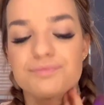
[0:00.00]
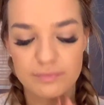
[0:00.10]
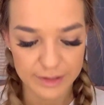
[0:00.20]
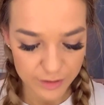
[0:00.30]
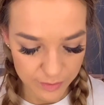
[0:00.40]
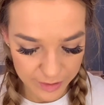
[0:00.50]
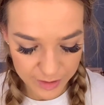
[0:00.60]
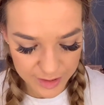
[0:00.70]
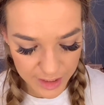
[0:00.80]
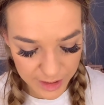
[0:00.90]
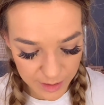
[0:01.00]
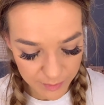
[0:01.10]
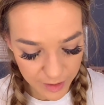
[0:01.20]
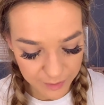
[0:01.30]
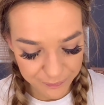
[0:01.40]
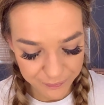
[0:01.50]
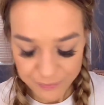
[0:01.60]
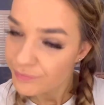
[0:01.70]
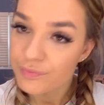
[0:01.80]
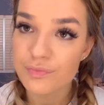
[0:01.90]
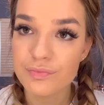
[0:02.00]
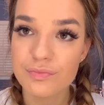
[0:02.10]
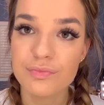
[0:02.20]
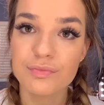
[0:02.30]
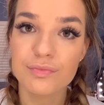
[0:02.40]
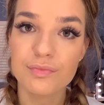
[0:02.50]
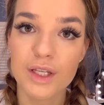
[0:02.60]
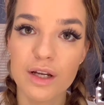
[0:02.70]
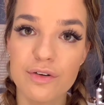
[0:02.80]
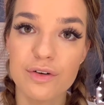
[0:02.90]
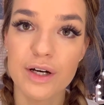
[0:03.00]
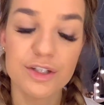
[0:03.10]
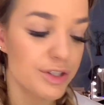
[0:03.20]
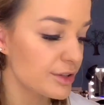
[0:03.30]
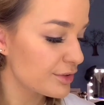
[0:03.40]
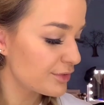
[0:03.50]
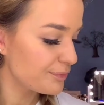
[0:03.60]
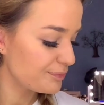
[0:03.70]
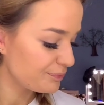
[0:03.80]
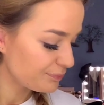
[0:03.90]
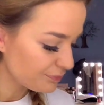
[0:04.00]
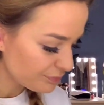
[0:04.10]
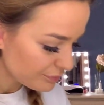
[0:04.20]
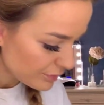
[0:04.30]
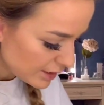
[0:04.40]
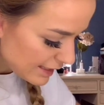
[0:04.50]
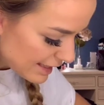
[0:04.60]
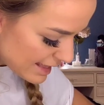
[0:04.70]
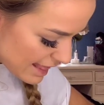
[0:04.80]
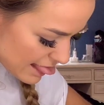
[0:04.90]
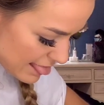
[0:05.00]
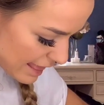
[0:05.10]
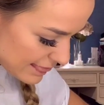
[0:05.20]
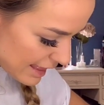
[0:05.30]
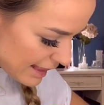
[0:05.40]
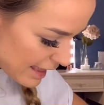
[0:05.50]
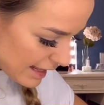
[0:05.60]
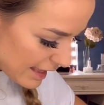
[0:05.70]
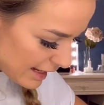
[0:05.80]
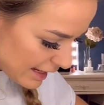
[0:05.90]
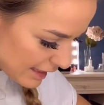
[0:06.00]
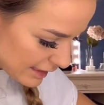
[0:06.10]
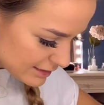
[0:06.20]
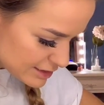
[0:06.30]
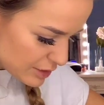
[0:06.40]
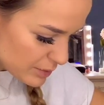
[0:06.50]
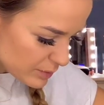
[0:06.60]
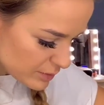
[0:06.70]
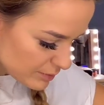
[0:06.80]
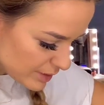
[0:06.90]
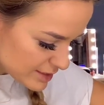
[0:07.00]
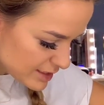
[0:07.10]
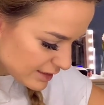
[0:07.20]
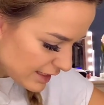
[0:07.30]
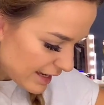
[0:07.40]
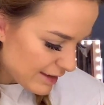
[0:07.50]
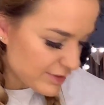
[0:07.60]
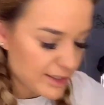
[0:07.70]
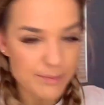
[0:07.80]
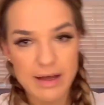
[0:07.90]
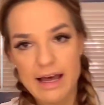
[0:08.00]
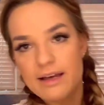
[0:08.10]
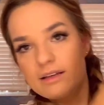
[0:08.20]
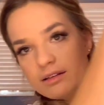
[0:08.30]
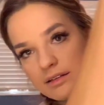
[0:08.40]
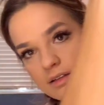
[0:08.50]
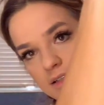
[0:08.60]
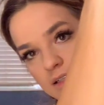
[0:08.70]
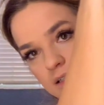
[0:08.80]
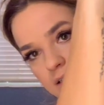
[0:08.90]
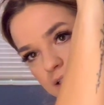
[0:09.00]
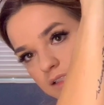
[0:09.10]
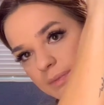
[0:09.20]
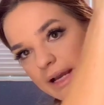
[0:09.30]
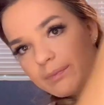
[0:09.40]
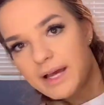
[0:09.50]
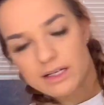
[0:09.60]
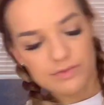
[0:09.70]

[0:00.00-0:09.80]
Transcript: my career has taken me in other directions. La la la la la. So basically I have like a bag, like a little backpack